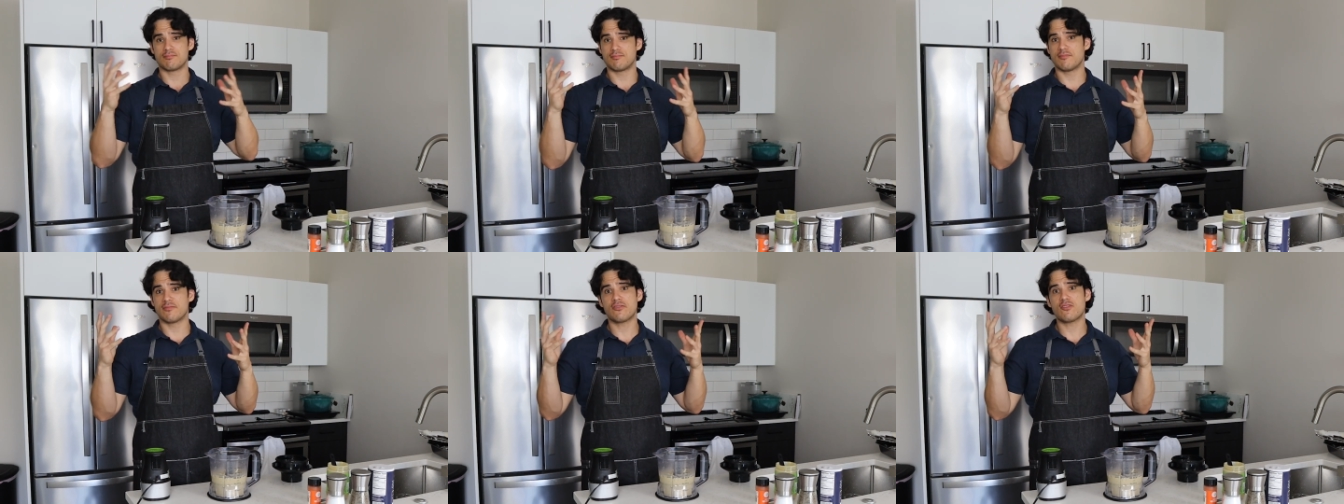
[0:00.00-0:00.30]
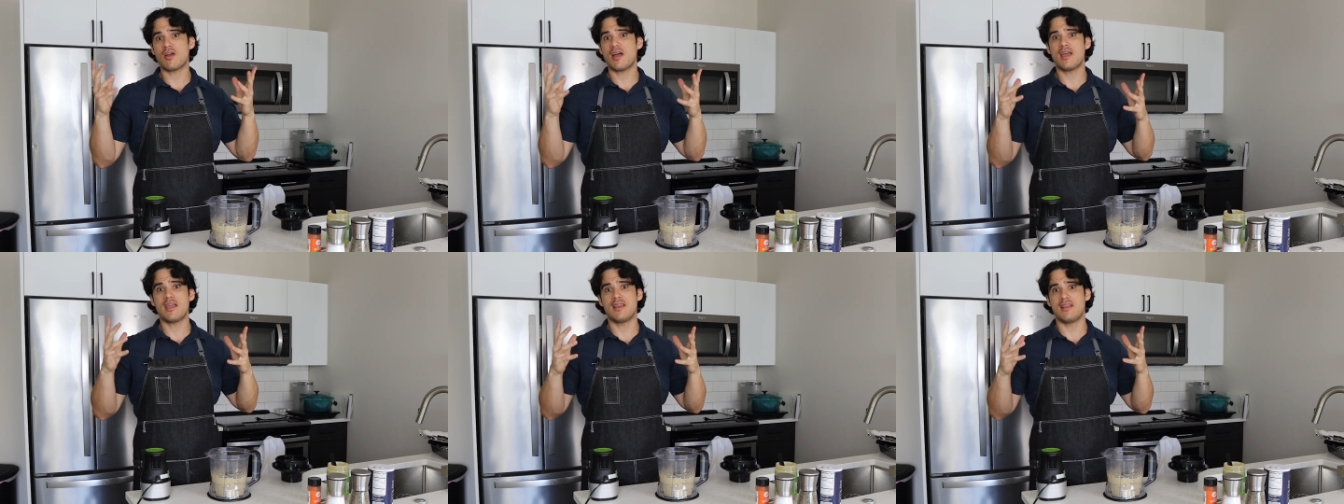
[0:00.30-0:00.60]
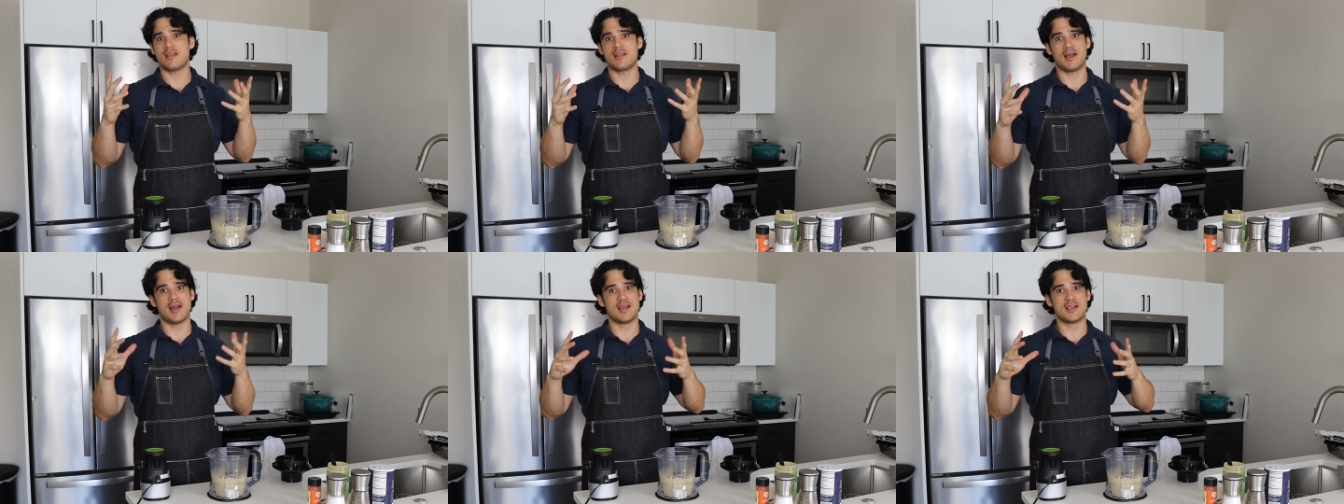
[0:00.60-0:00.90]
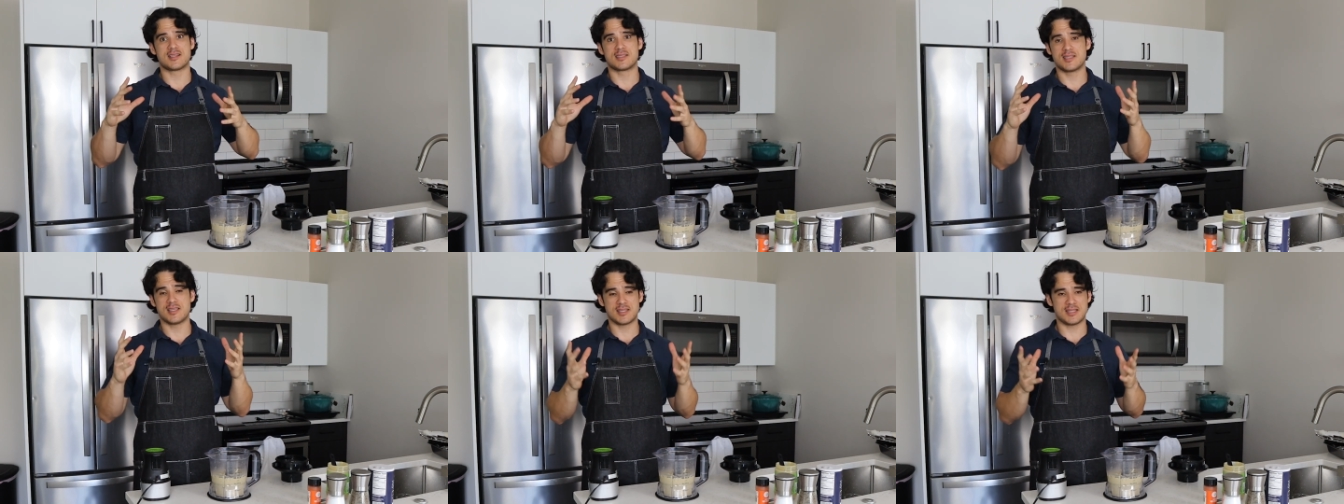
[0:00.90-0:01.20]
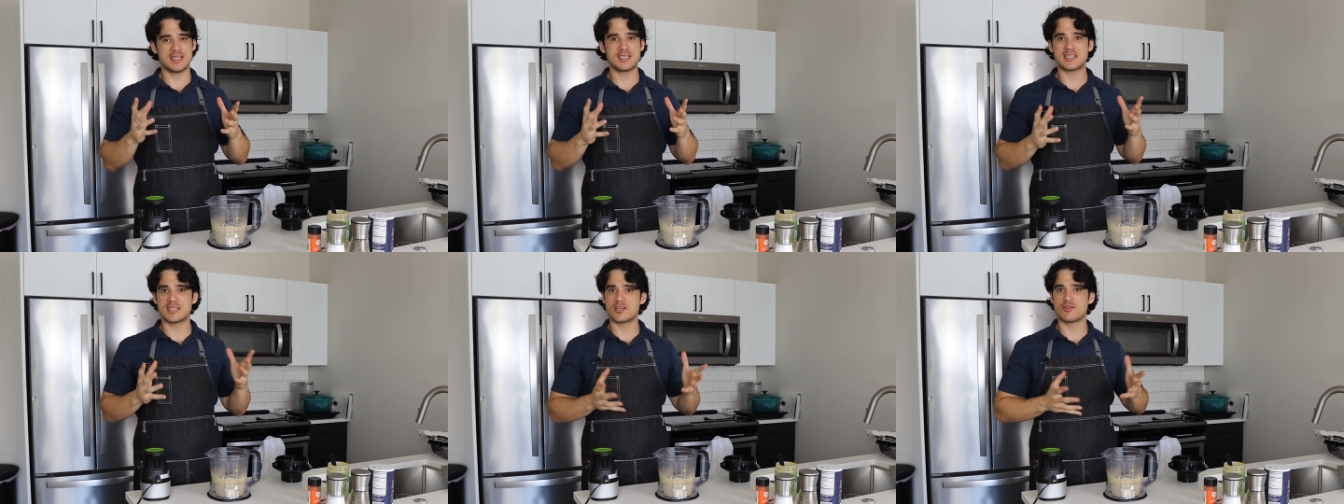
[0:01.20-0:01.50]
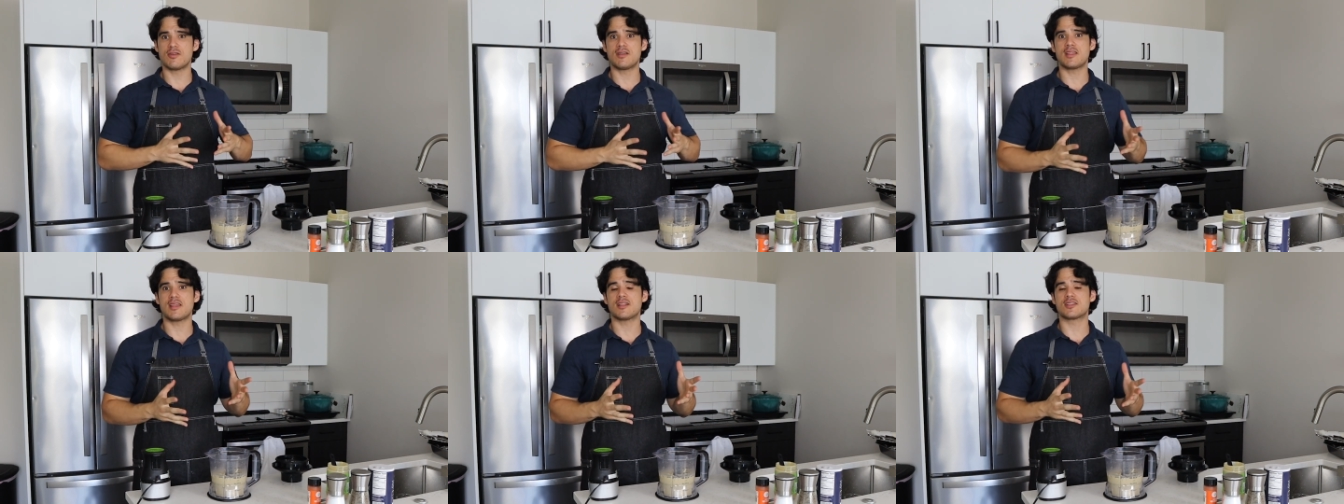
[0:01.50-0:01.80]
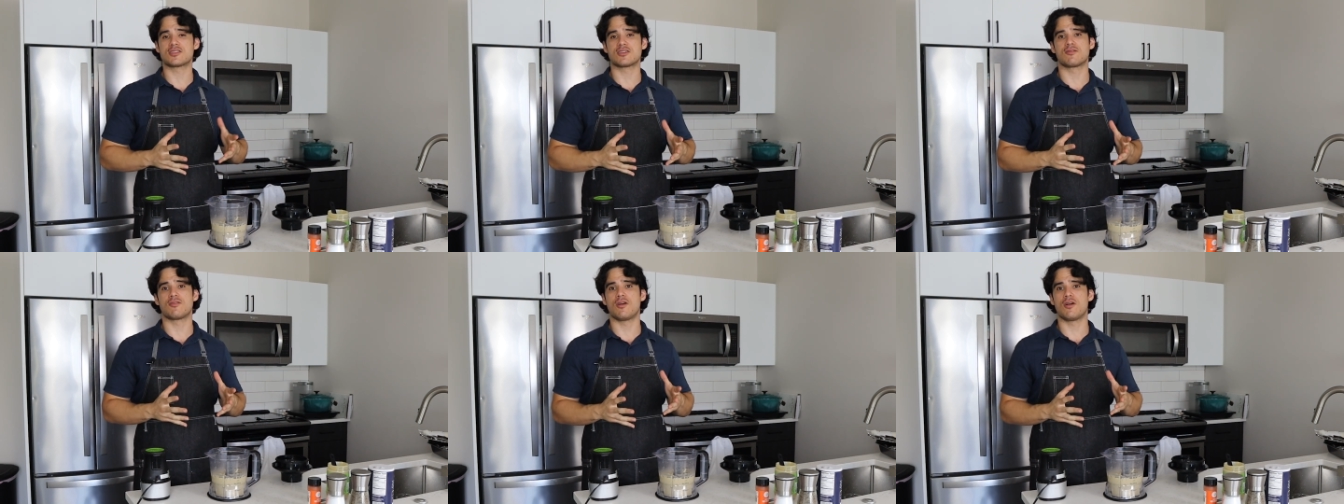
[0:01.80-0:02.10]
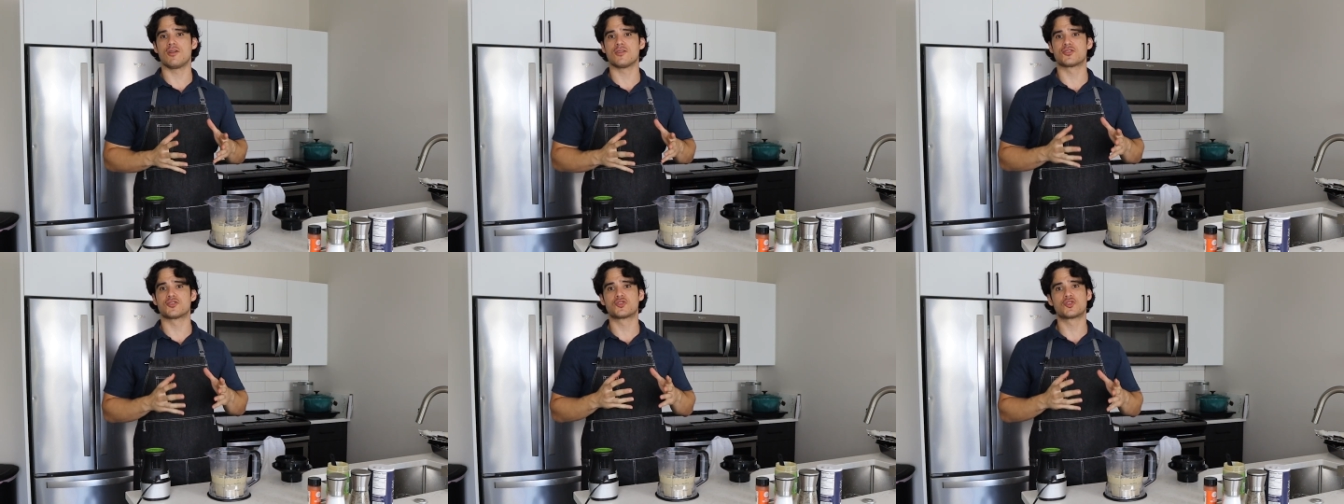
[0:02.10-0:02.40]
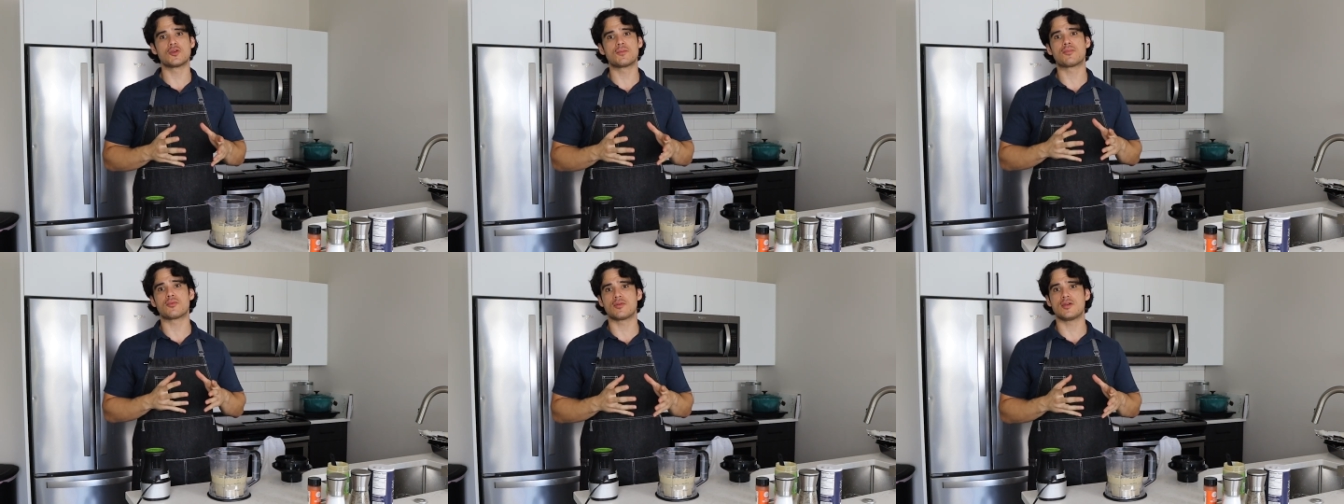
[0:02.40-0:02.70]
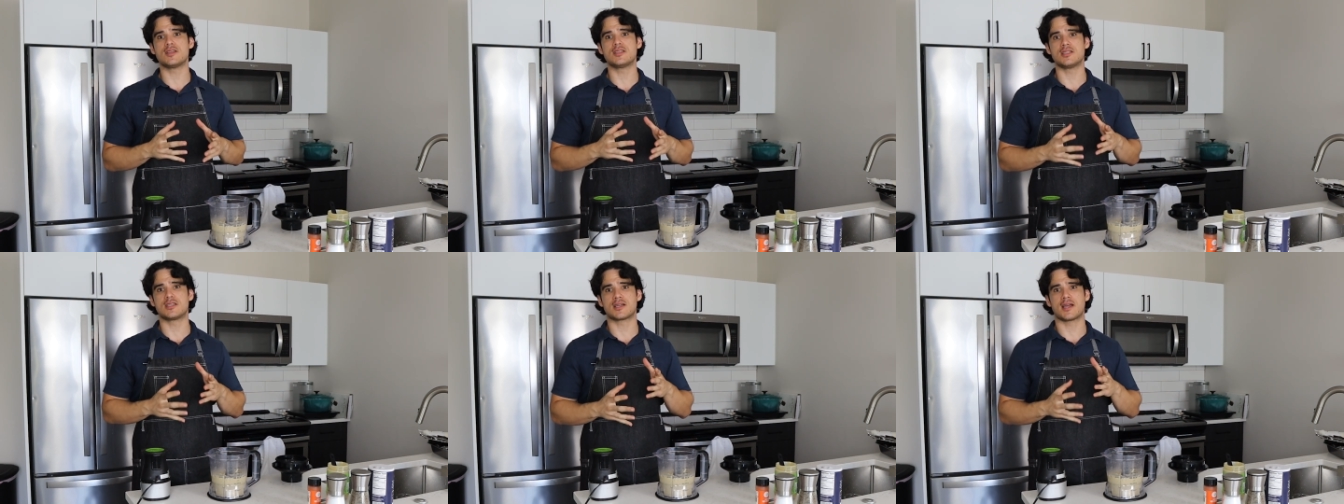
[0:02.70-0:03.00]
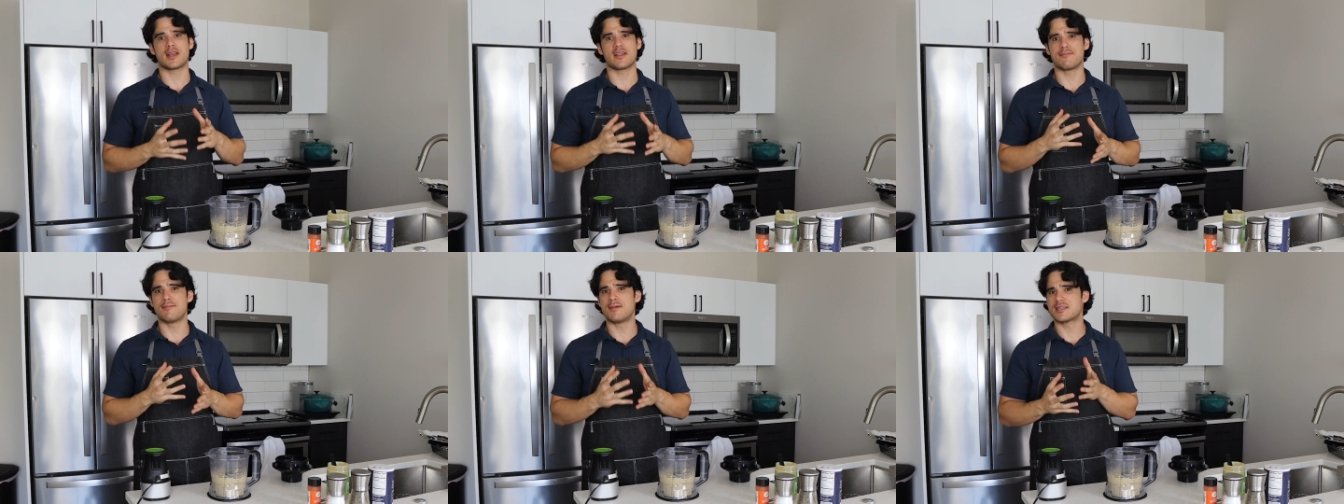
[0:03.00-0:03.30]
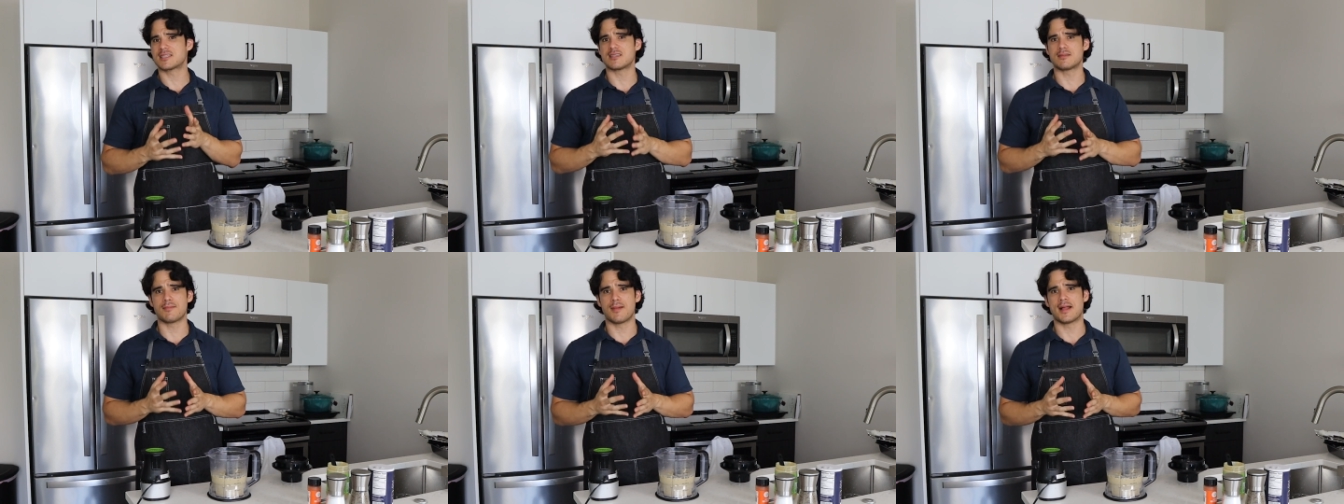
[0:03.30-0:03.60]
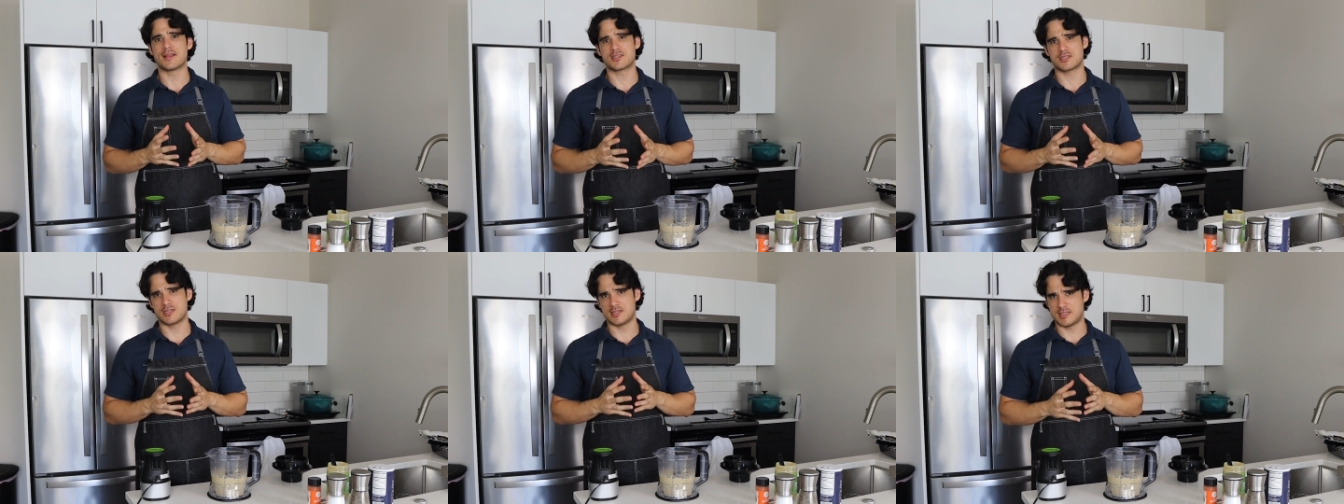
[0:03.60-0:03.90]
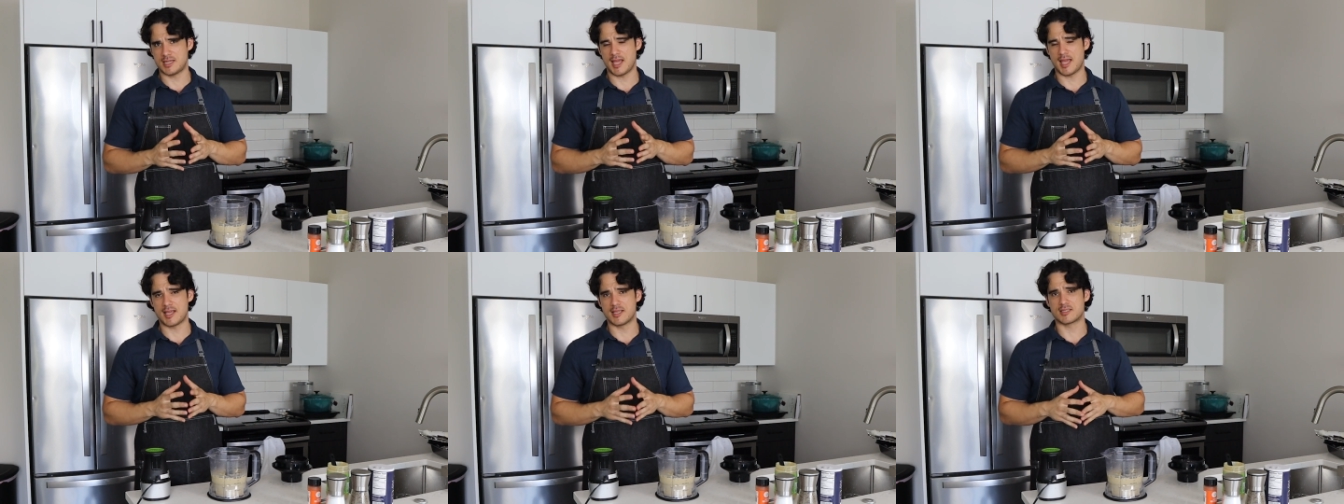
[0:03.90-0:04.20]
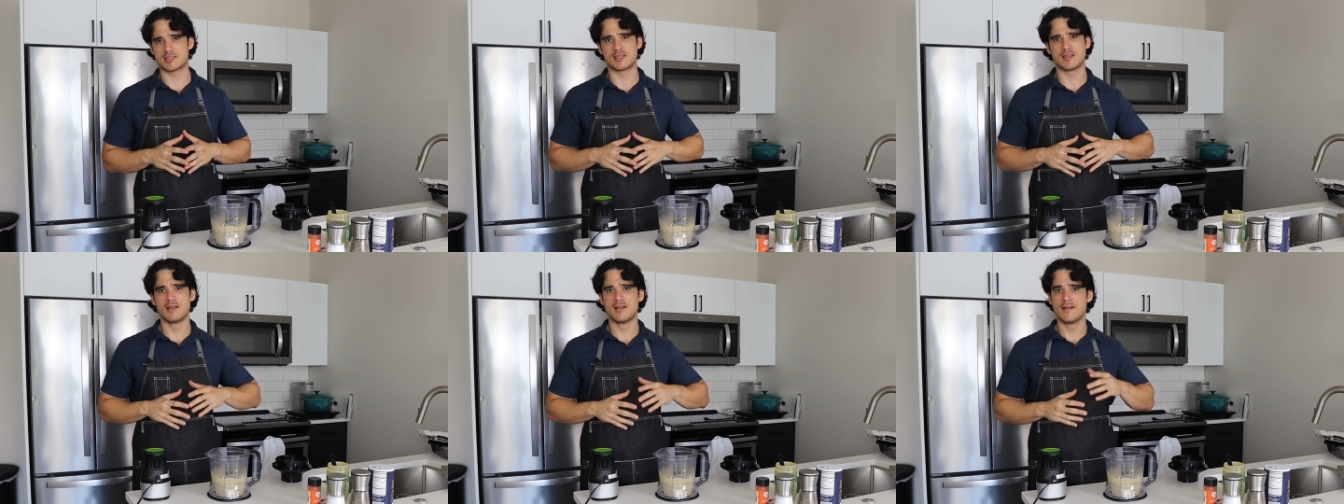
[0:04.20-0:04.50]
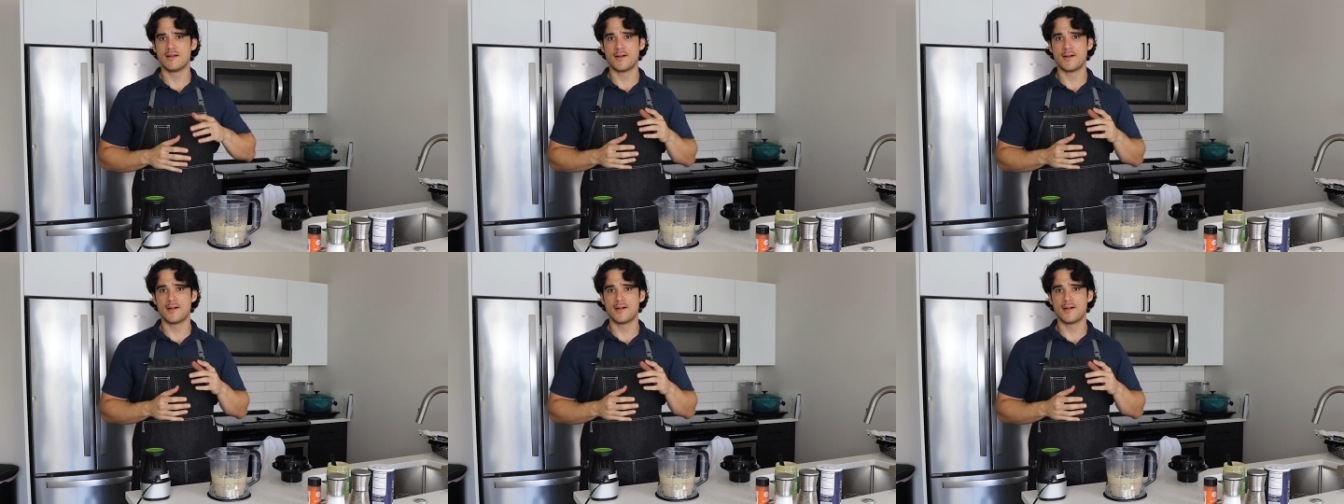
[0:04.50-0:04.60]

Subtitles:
Variety, guys. These ingredients are all super easy to kind of mix and match to taste,